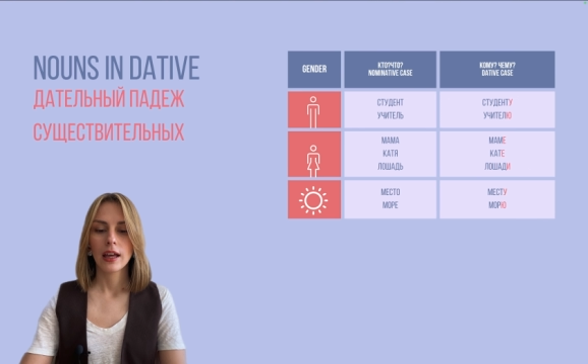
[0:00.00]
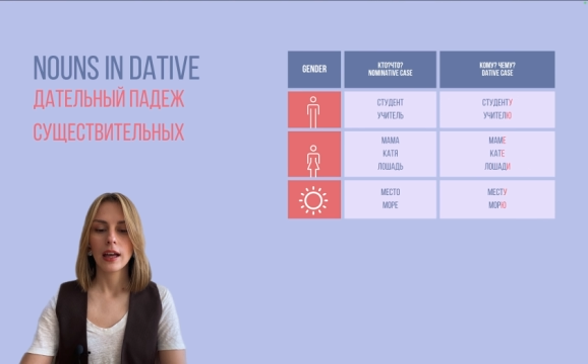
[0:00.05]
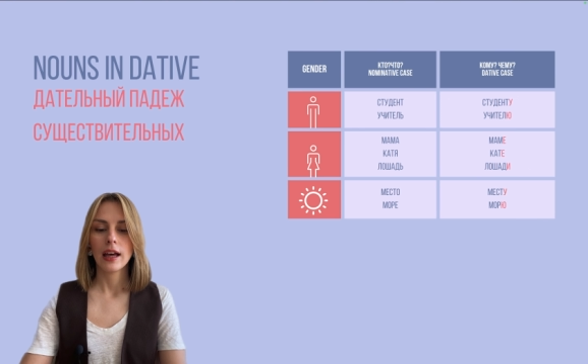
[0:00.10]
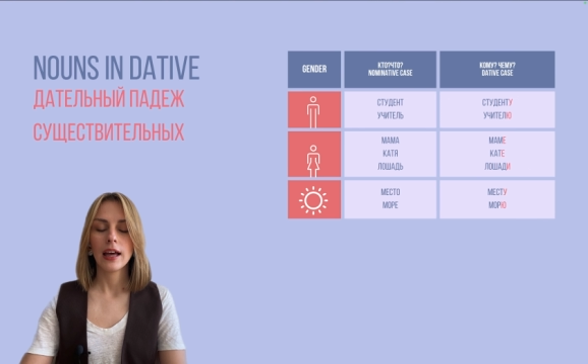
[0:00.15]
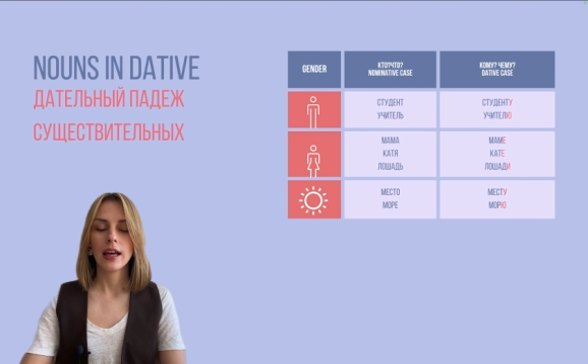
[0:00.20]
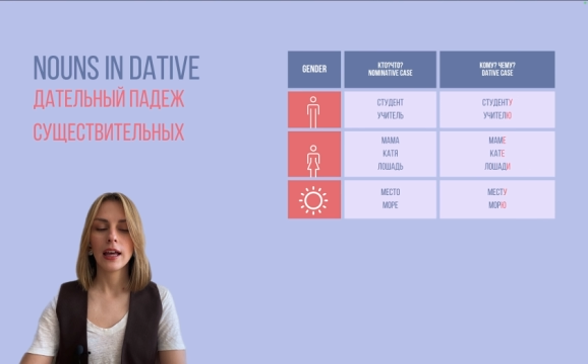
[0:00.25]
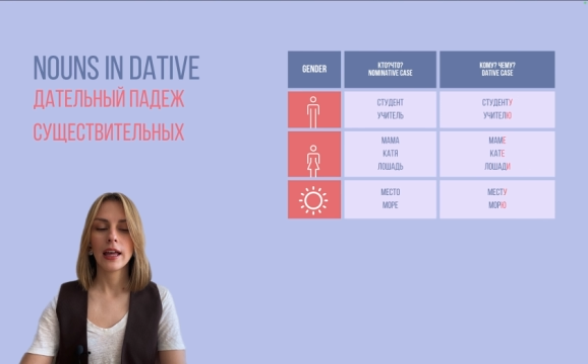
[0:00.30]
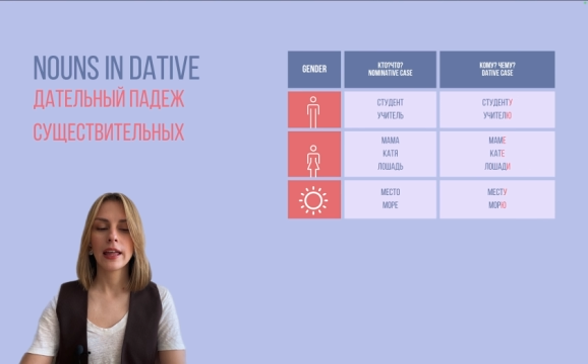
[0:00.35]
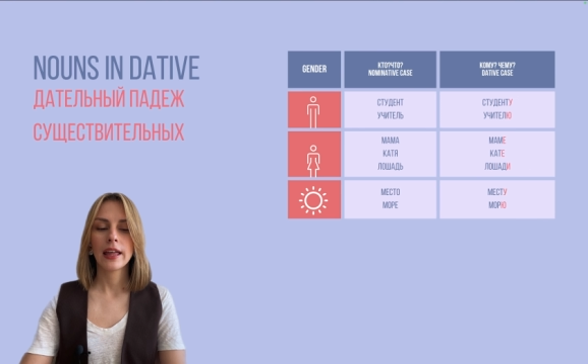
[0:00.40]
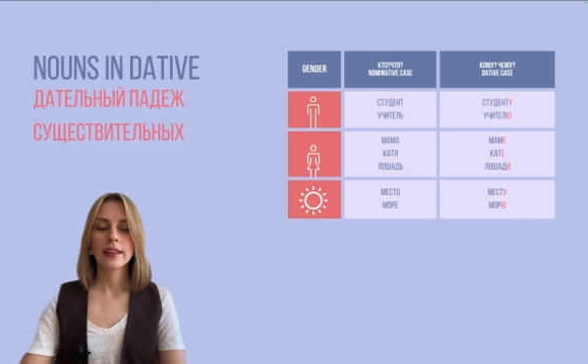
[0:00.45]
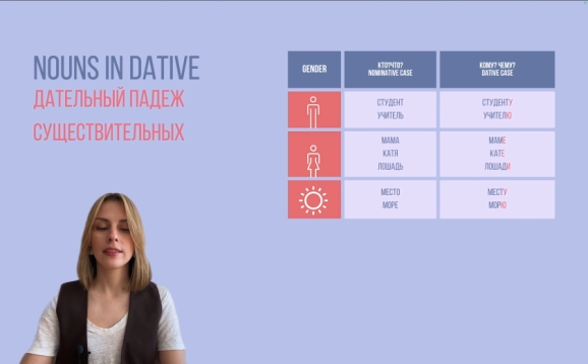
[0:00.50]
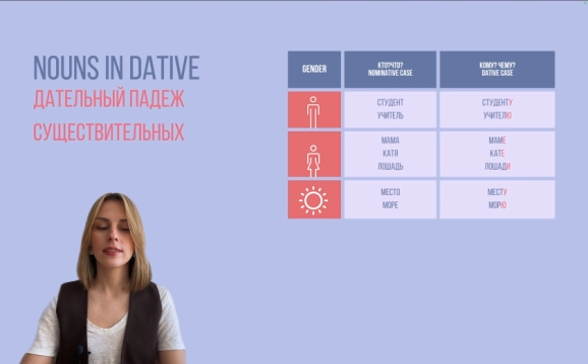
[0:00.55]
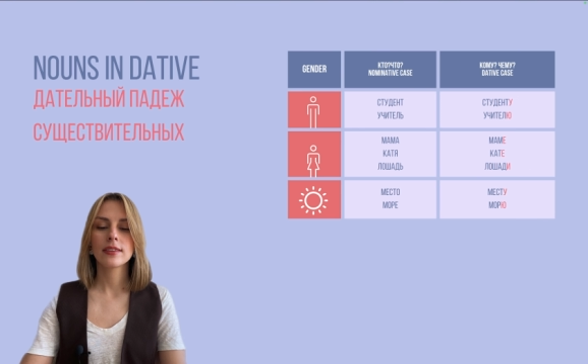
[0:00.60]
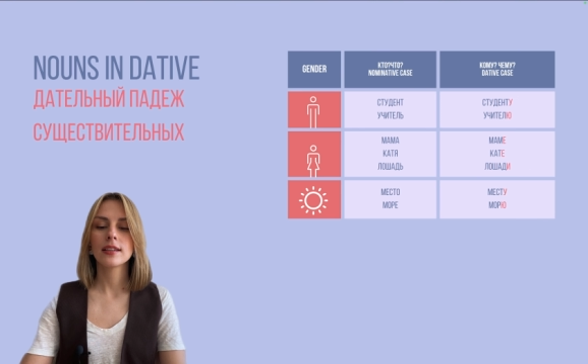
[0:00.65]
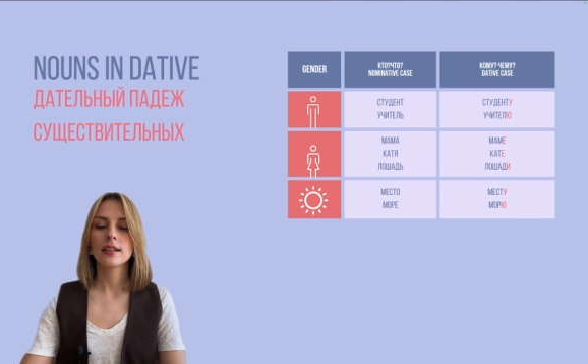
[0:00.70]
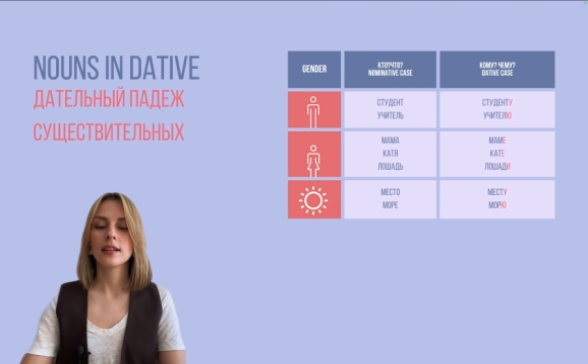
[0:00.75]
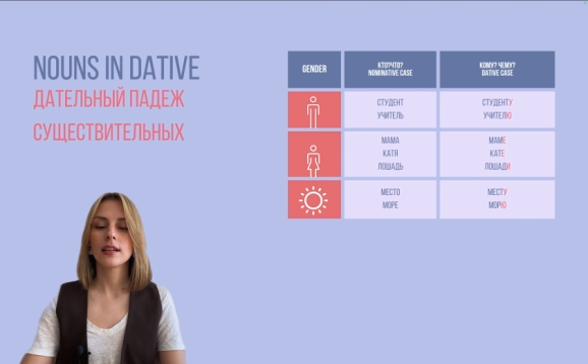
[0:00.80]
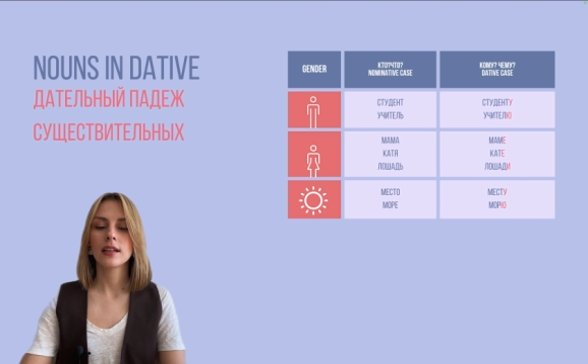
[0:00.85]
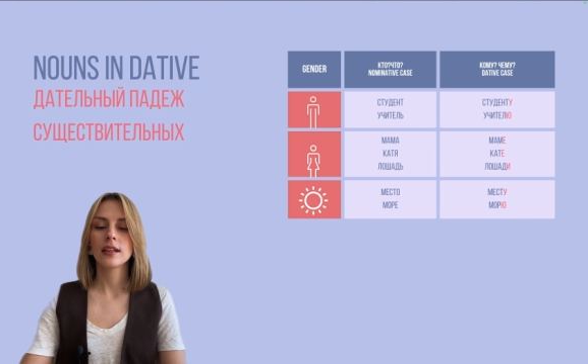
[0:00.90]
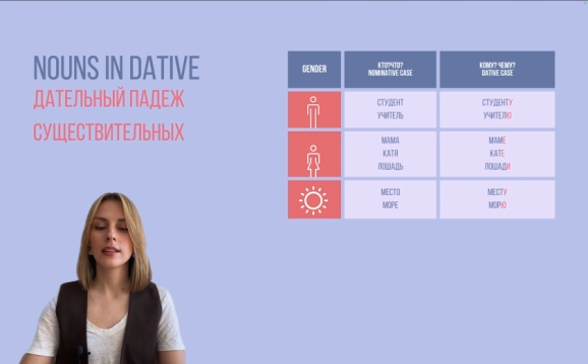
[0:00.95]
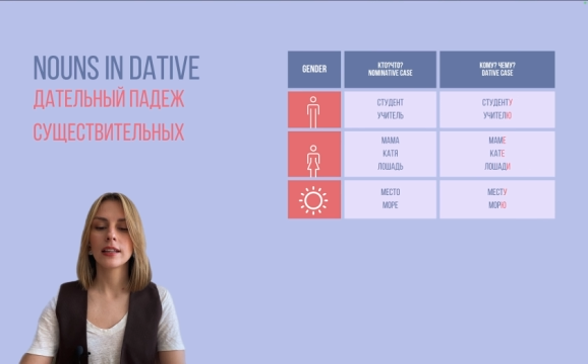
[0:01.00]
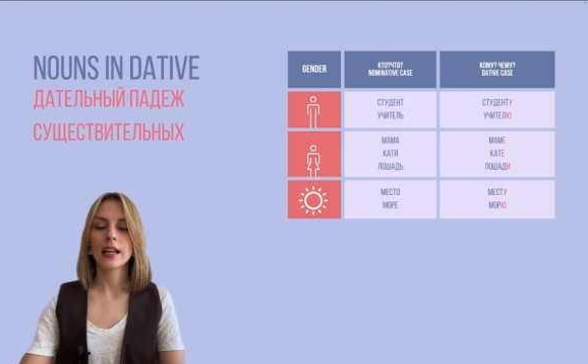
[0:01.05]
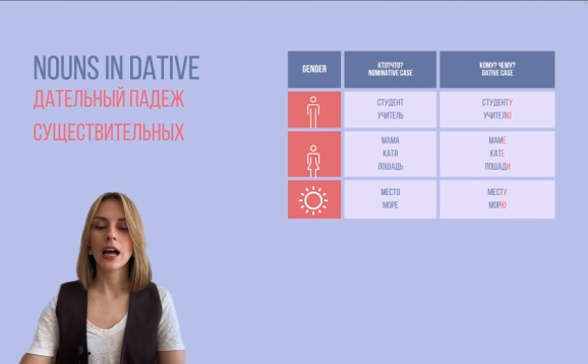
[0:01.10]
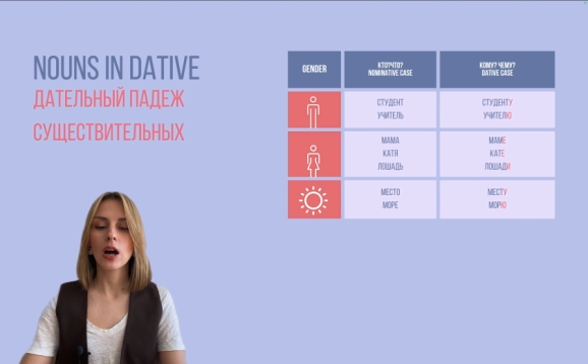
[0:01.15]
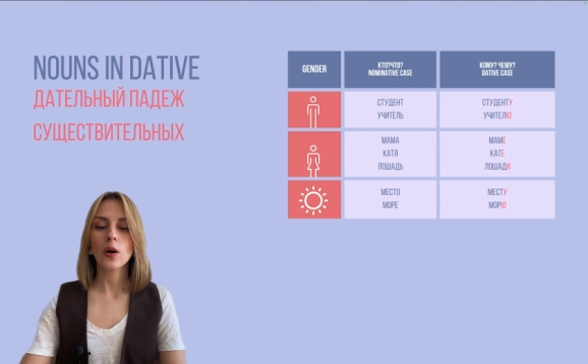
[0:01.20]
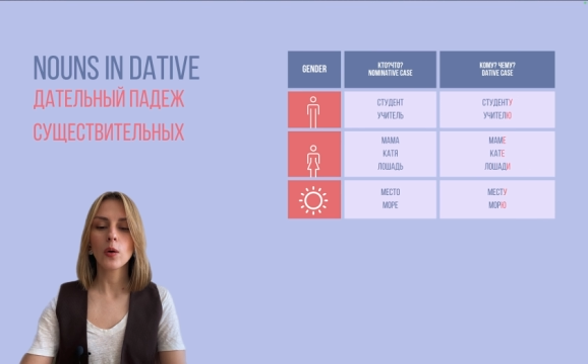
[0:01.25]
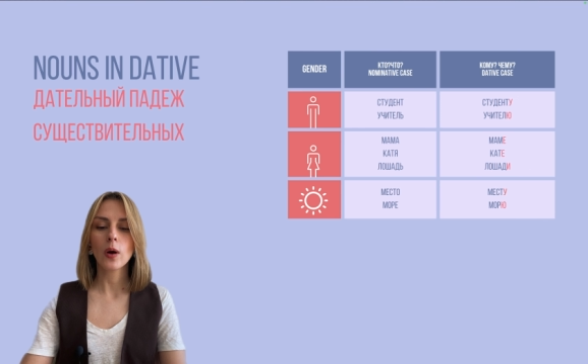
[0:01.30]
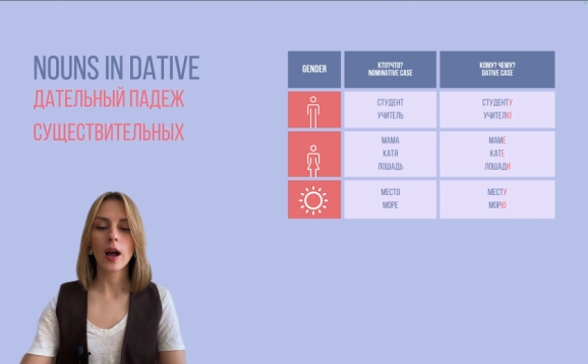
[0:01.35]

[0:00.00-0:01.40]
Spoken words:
And now